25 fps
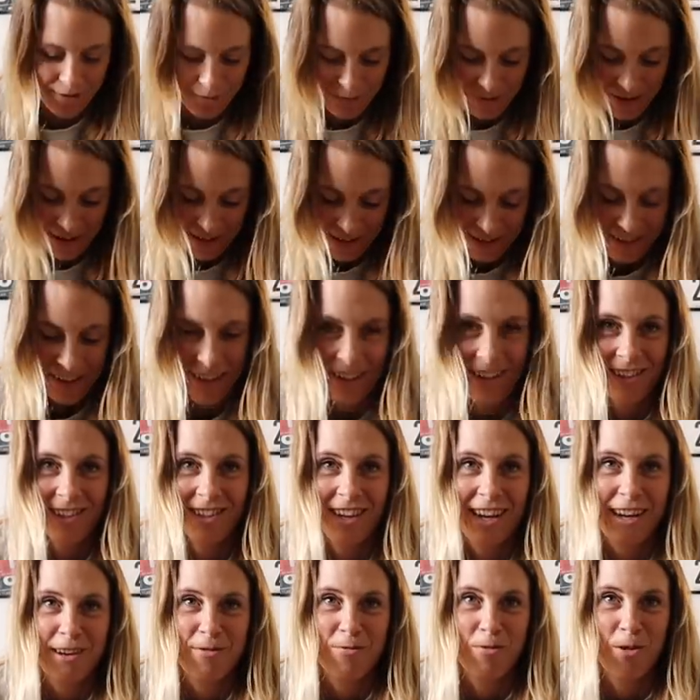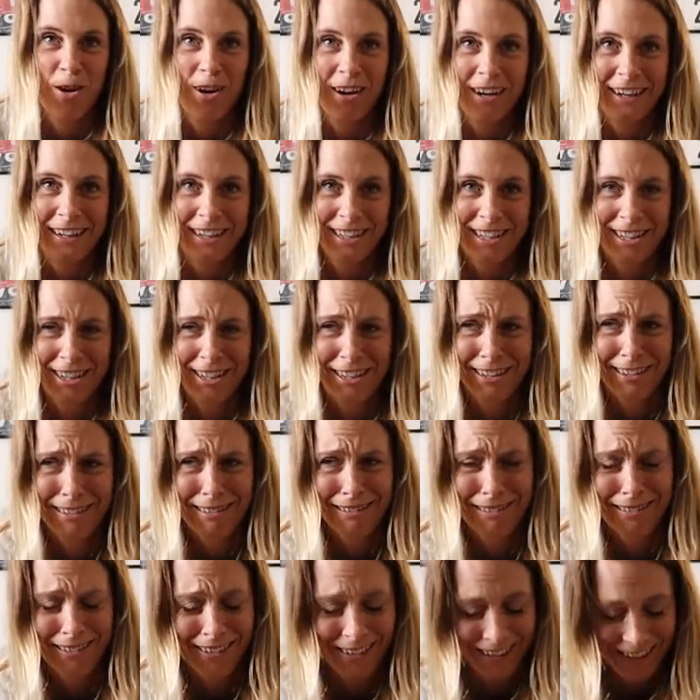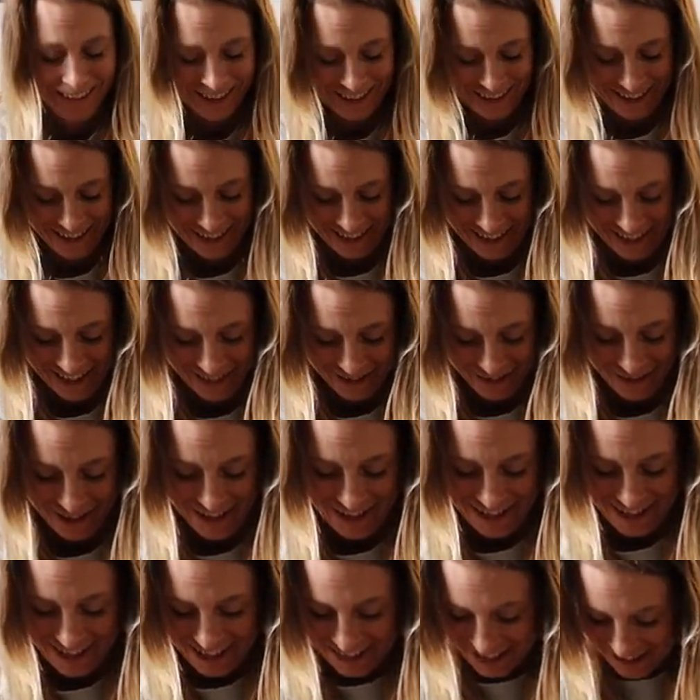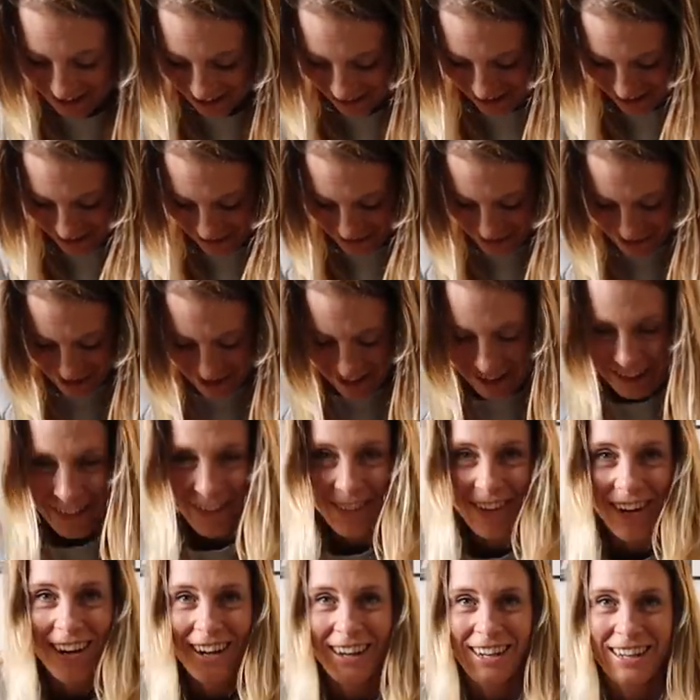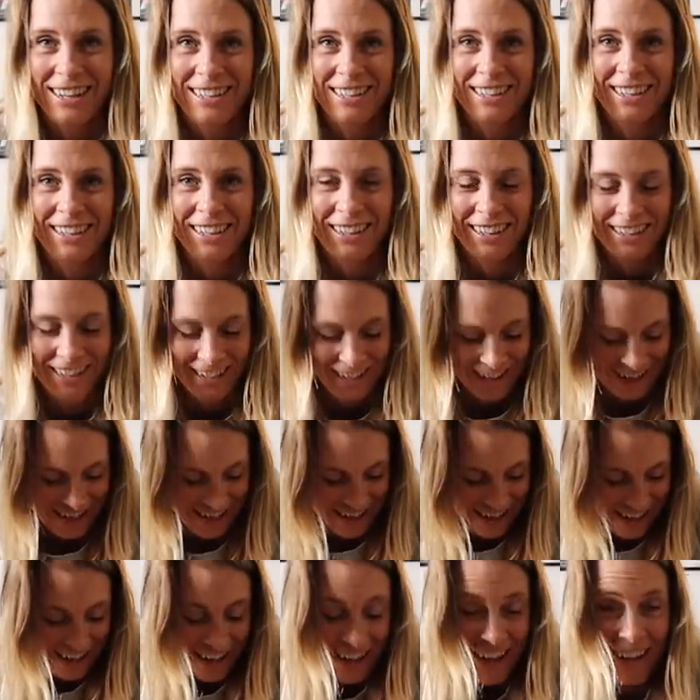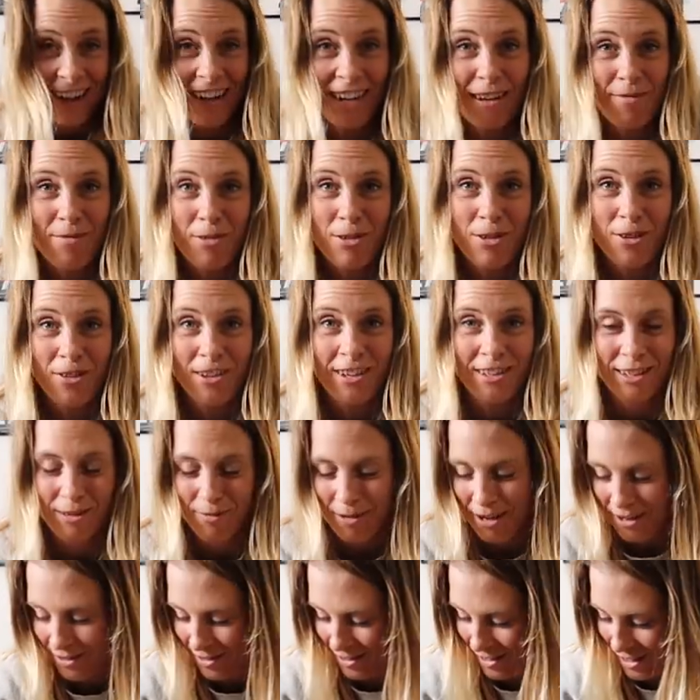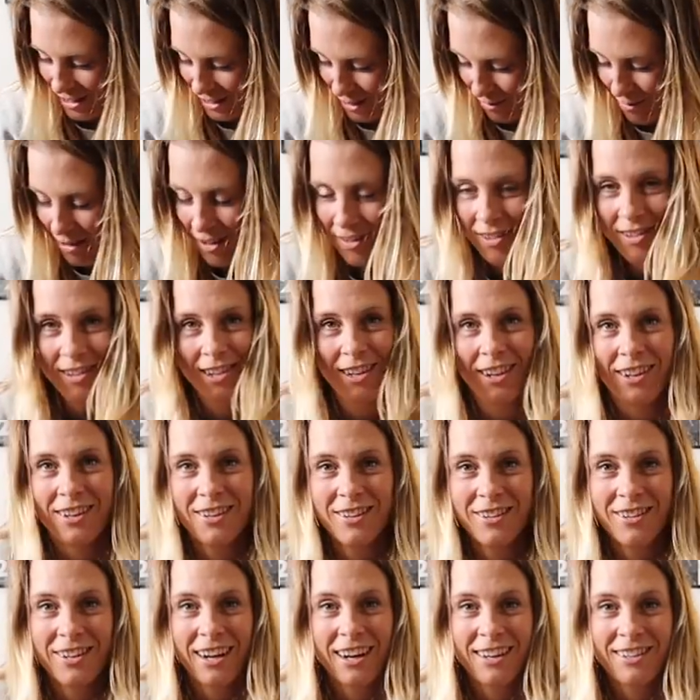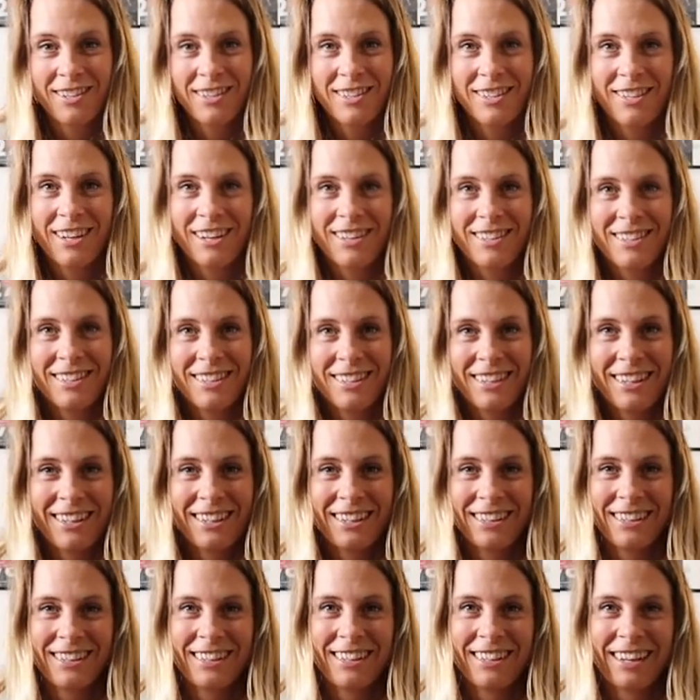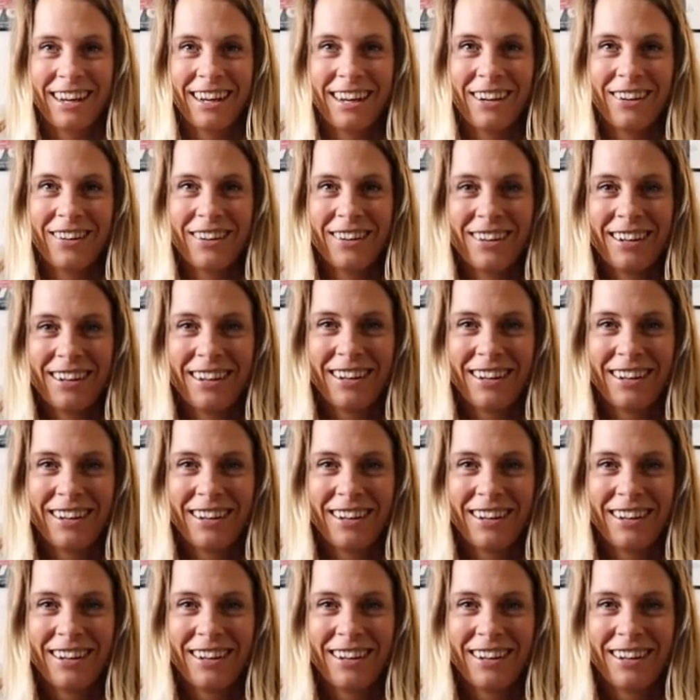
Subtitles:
Well, I say white. It's really not a white rug, is it? I only bought this about 6 months ago. Look how disgusting it is now.